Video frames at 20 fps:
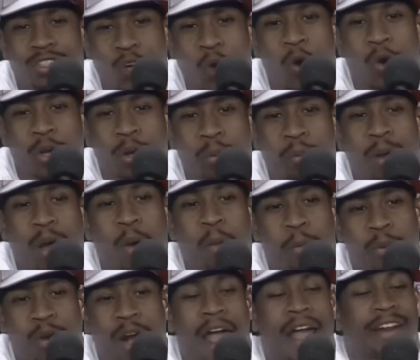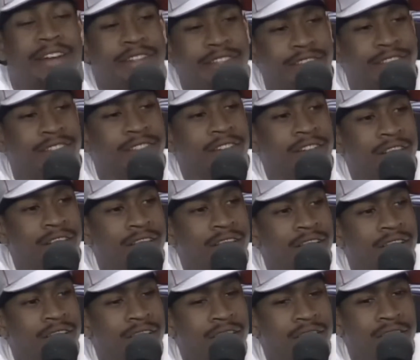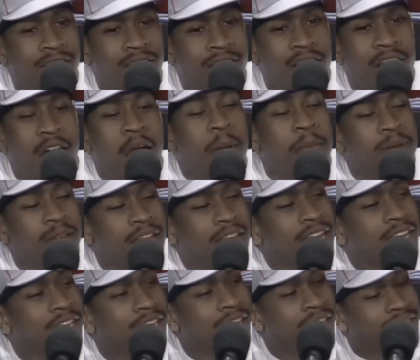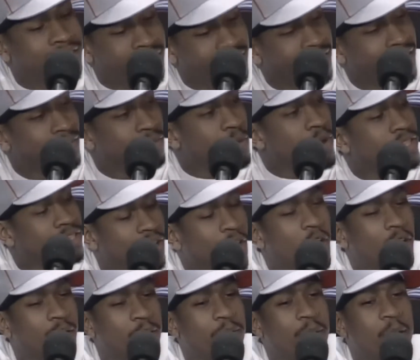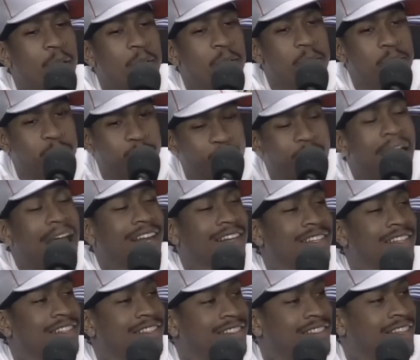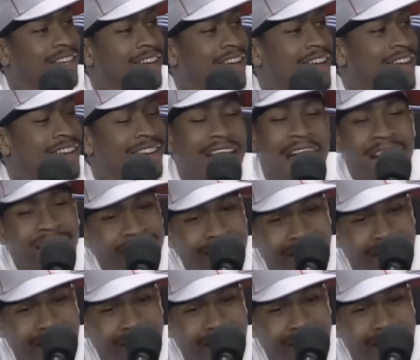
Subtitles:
talking about practice. I mean, listen, we talking about practice. Not a